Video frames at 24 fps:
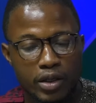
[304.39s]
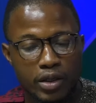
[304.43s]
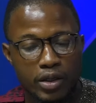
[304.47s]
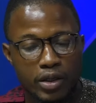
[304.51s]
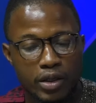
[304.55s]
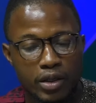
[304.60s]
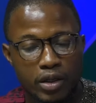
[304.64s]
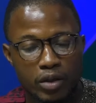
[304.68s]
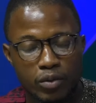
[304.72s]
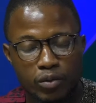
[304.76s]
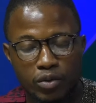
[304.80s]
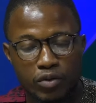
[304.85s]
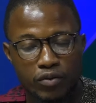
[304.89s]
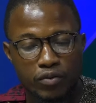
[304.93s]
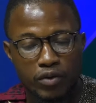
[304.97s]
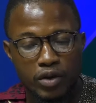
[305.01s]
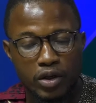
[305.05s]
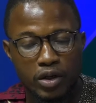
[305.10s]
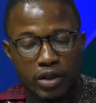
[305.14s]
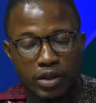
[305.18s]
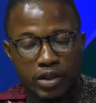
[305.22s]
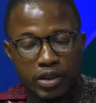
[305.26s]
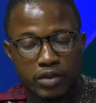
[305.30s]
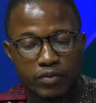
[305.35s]
again and we
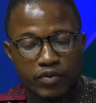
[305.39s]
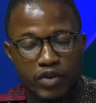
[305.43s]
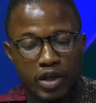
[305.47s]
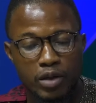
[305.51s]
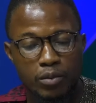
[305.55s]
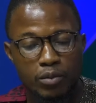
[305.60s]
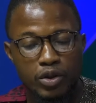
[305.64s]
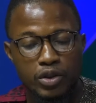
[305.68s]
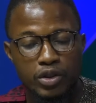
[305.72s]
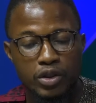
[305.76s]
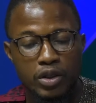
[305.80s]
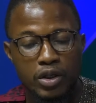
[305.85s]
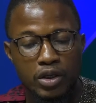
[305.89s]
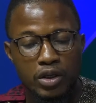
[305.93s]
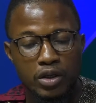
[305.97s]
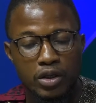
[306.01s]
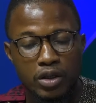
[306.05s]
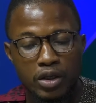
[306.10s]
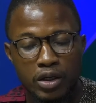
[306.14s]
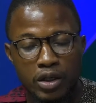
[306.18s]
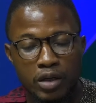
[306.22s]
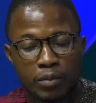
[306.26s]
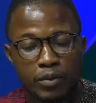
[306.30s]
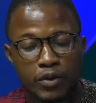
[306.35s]
feel it is very much
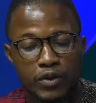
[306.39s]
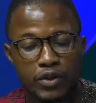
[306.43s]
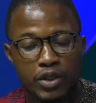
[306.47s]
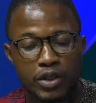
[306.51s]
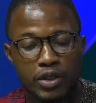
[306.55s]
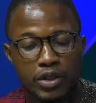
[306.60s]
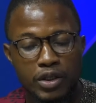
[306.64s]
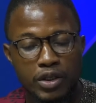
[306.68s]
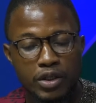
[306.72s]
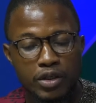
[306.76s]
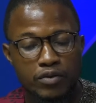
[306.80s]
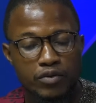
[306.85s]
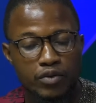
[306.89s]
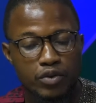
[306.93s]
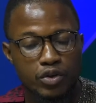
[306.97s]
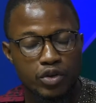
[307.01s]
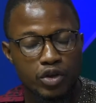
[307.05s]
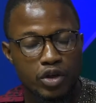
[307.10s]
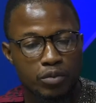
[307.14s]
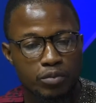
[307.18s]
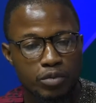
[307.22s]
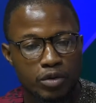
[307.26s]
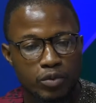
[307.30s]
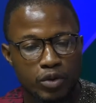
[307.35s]
representative to
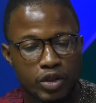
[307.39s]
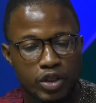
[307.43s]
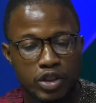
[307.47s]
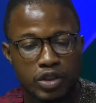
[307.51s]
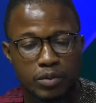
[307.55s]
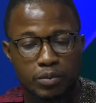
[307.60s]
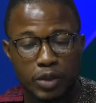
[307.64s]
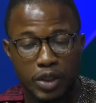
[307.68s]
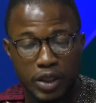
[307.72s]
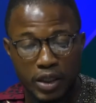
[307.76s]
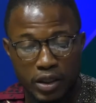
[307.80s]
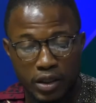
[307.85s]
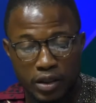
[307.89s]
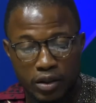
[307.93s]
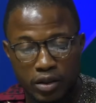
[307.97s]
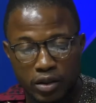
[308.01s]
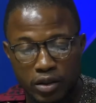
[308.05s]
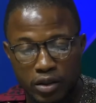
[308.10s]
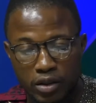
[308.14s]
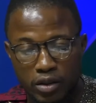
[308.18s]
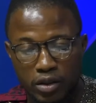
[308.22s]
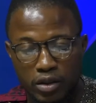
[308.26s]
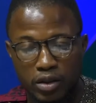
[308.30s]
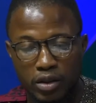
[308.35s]
young people it's thick
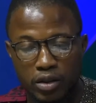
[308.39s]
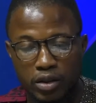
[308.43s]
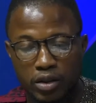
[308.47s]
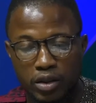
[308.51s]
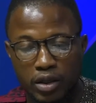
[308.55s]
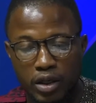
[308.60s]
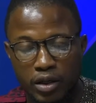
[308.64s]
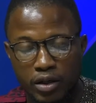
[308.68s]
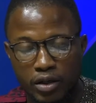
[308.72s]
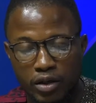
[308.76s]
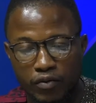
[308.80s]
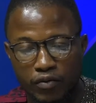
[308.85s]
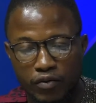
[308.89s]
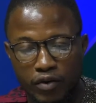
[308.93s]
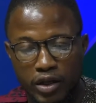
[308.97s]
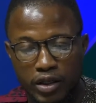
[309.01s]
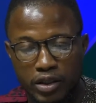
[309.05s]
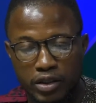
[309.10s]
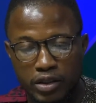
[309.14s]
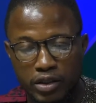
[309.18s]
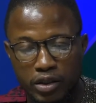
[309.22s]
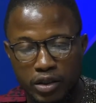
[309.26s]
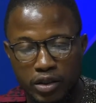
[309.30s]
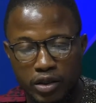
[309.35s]
uh, and
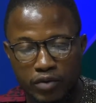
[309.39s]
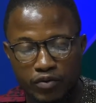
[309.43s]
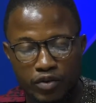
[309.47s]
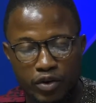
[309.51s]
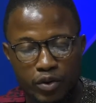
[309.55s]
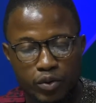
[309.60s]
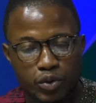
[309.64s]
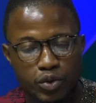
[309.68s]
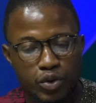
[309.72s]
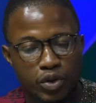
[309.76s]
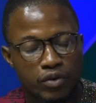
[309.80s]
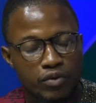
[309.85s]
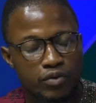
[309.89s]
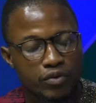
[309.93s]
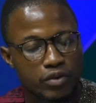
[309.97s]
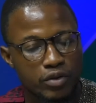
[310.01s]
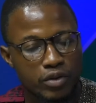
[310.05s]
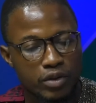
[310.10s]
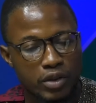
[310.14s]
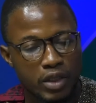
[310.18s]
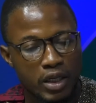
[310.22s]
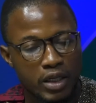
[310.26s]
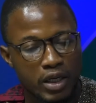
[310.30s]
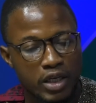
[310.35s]
reflects the views of
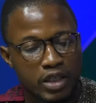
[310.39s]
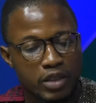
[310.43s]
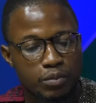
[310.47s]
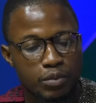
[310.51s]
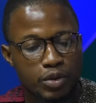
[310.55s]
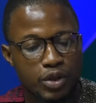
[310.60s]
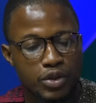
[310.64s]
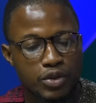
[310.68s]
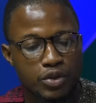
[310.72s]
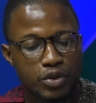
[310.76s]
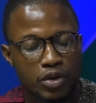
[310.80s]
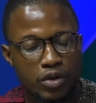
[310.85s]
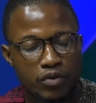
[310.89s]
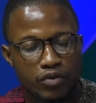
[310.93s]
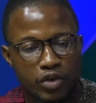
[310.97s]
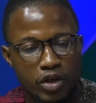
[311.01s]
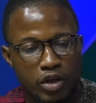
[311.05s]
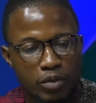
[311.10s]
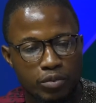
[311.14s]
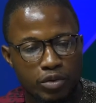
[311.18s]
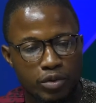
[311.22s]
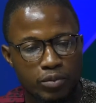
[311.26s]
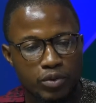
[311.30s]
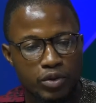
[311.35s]
and aspirations of
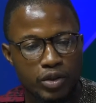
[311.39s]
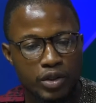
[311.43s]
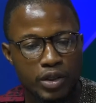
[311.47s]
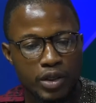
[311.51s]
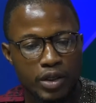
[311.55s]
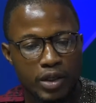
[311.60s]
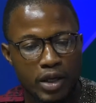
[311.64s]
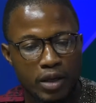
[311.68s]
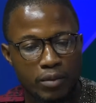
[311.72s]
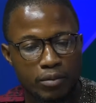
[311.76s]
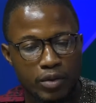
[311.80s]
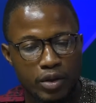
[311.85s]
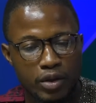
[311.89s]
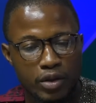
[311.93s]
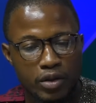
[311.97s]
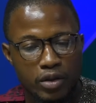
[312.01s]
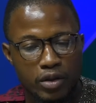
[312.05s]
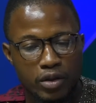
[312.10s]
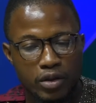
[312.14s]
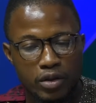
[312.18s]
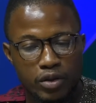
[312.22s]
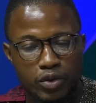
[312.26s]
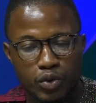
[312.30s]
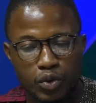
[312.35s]
young people in the Gambia.
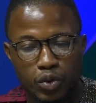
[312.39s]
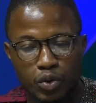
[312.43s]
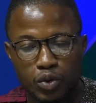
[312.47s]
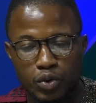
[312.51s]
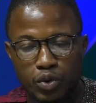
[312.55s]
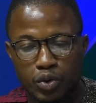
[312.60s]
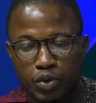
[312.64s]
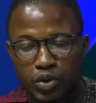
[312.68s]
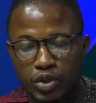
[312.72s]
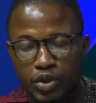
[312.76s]
So, so